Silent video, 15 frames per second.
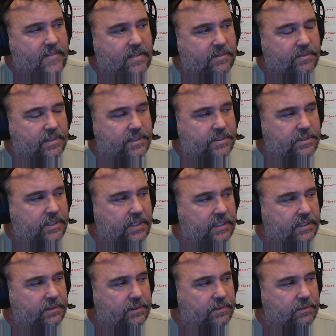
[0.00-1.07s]
that really is kind
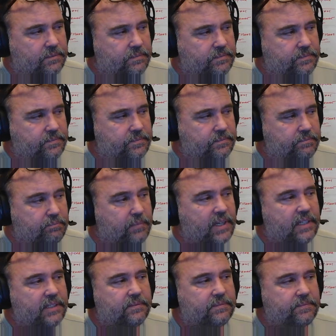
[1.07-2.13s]
of cool.
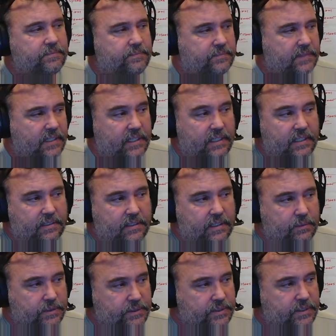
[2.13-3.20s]
But again,
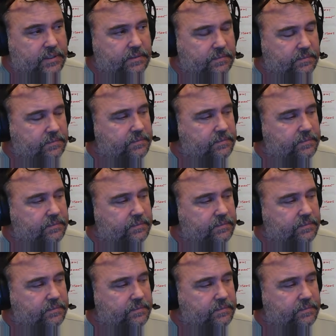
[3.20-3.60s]
it was a